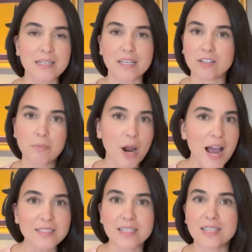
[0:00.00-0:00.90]
daily
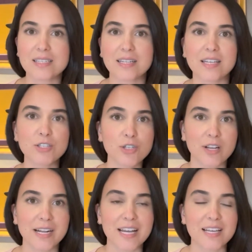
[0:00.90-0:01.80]
practice and
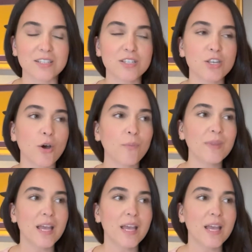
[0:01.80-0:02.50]
integrate it? So